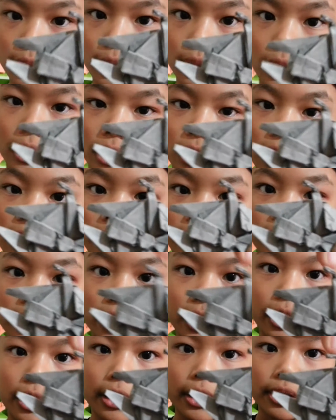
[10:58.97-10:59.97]
As you can
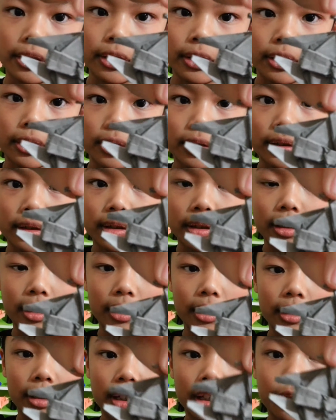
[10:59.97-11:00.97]
see, this is
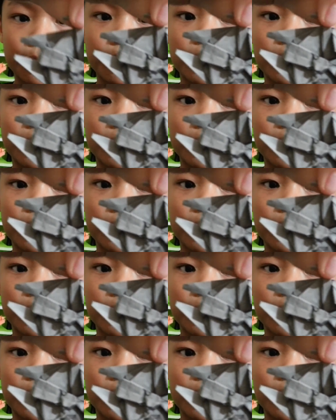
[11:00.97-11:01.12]
that